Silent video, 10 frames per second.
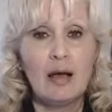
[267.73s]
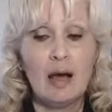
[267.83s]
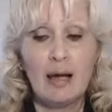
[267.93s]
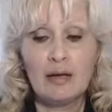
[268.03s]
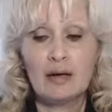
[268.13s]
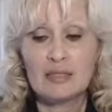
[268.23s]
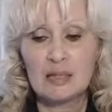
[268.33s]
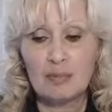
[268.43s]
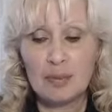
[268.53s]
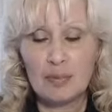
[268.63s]
I know
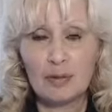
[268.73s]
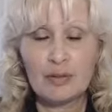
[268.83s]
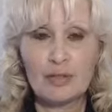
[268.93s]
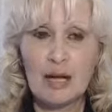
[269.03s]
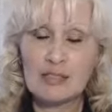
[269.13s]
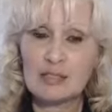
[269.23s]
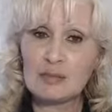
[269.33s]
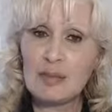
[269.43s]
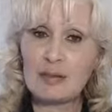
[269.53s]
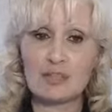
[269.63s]
some people, you guys are
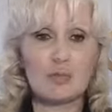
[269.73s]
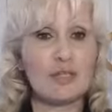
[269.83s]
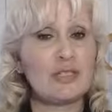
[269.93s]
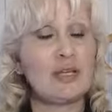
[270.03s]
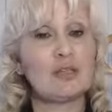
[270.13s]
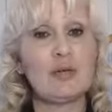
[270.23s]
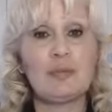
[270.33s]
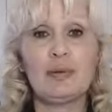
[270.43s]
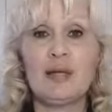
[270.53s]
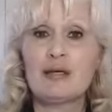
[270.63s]
going to be especially on the
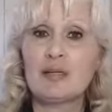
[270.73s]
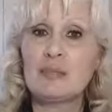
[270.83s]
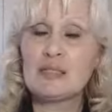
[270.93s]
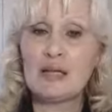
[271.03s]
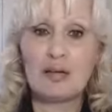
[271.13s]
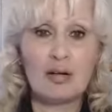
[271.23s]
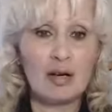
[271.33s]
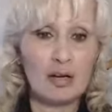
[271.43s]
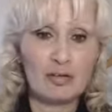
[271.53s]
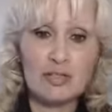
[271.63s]
replay, you're going to be saying, oh,
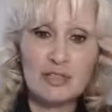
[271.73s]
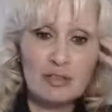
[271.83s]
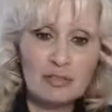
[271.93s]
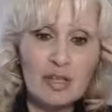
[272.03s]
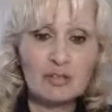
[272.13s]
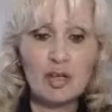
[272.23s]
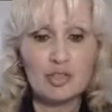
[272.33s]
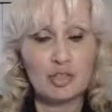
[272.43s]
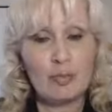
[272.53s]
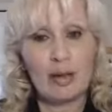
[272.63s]
God, Christie, you've done
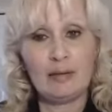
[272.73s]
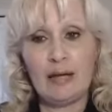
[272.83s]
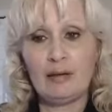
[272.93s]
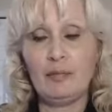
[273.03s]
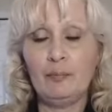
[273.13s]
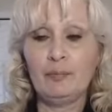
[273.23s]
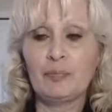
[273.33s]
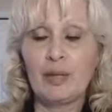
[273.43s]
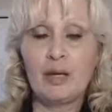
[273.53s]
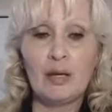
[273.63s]
lost your mind now.
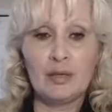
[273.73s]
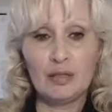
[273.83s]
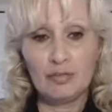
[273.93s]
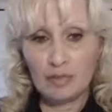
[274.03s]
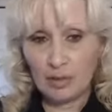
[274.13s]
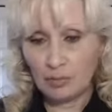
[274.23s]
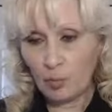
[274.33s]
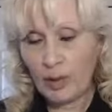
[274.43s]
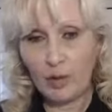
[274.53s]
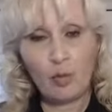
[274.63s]
You've done
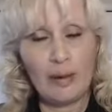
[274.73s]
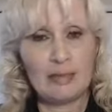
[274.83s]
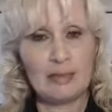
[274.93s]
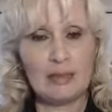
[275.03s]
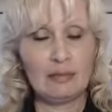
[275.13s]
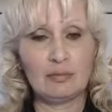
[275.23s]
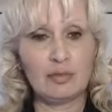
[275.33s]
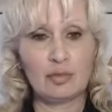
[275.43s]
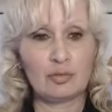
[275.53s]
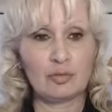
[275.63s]
went crazy.
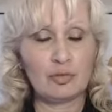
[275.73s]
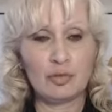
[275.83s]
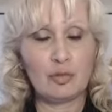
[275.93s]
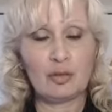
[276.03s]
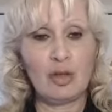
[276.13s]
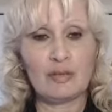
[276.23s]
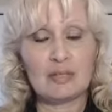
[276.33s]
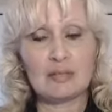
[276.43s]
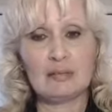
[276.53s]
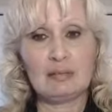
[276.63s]
You, are doing all
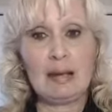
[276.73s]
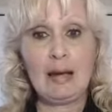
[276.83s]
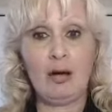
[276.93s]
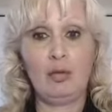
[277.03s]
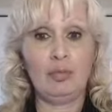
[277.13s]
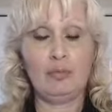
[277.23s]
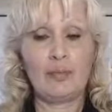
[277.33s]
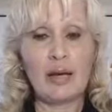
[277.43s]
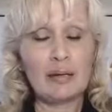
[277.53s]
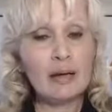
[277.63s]
this now.
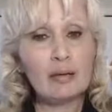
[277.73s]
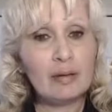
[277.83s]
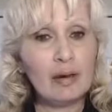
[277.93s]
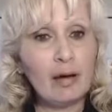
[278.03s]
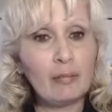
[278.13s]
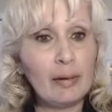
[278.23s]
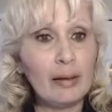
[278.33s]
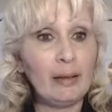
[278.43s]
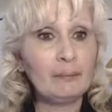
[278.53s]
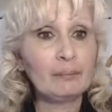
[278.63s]
I can hear it
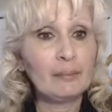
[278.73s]
already.